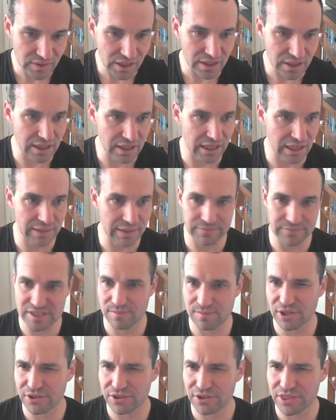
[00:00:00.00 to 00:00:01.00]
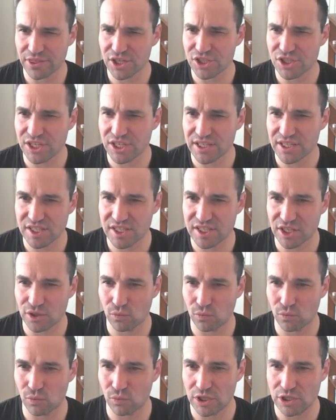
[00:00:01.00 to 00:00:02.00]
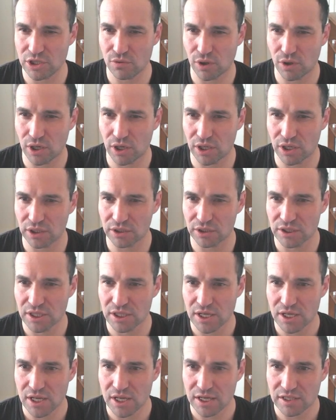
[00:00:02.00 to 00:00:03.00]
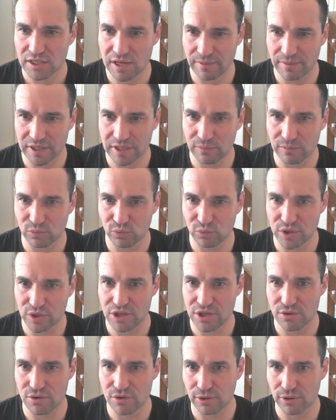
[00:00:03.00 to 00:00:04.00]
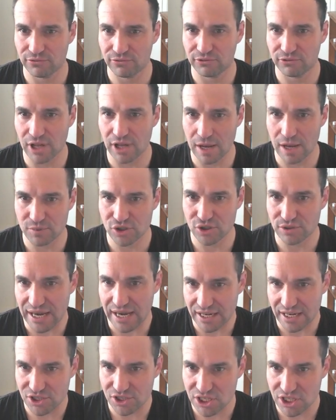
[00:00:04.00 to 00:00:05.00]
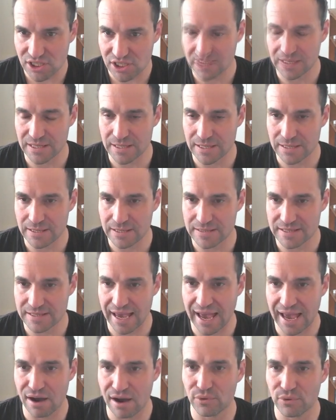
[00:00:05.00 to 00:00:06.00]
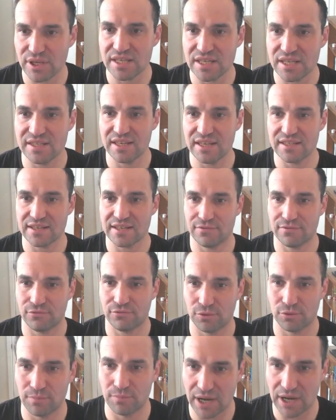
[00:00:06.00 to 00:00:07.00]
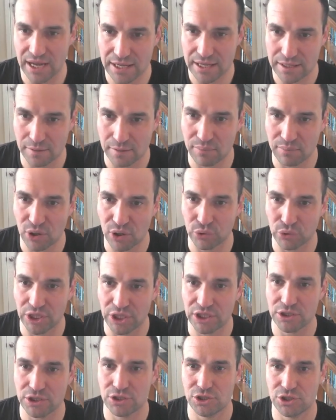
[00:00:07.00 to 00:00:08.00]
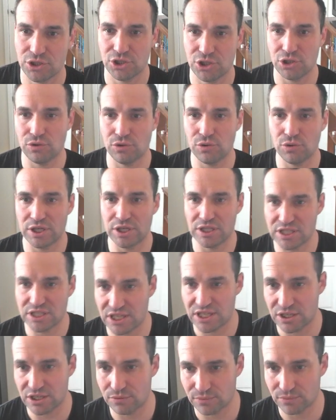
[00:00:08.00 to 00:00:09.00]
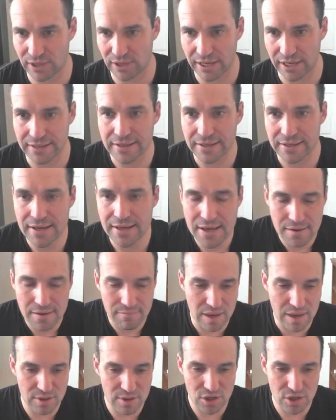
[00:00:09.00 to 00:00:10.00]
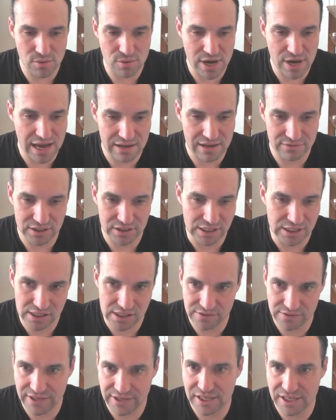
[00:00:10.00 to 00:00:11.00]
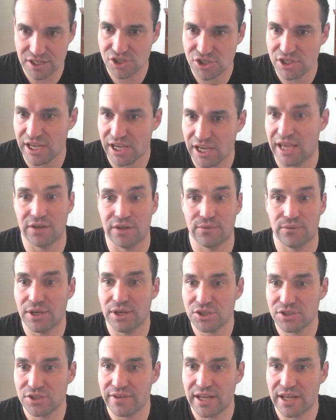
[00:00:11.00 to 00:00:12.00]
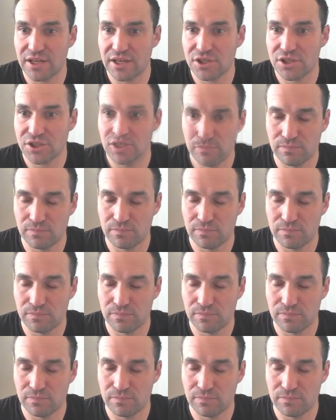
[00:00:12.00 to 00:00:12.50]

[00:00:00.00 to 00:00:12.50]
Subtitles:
And some other things to consider when you are coming up with your flop strategy is how easy is it for my opponent to continue, right? Maybe you have an advantage and range advantage.